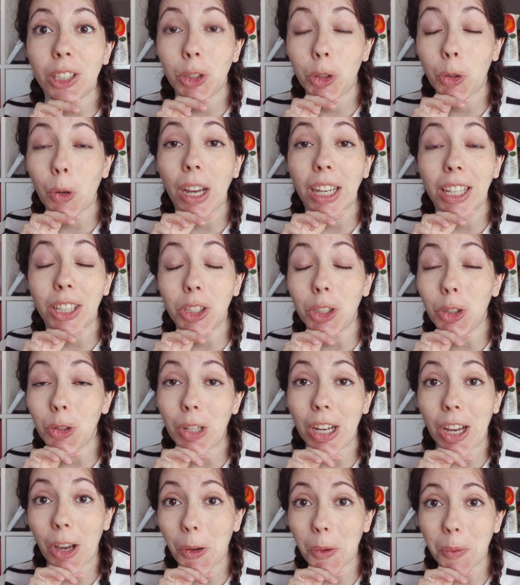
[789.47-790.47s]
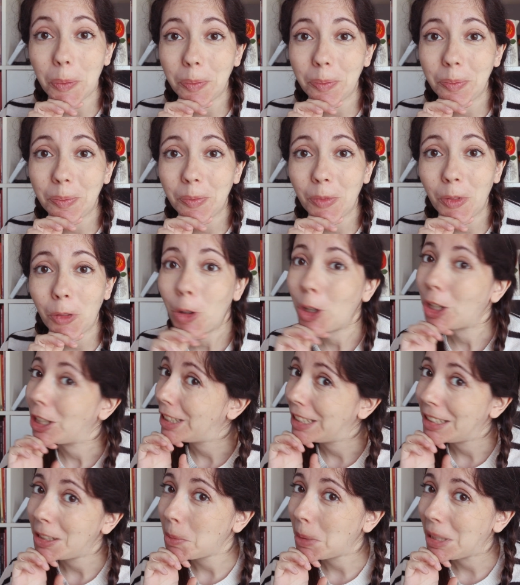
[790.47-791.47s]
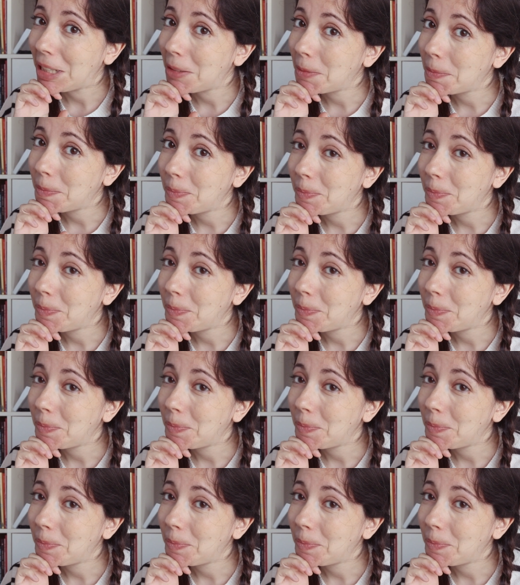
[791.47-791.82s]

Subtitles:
try and do now for a little bit.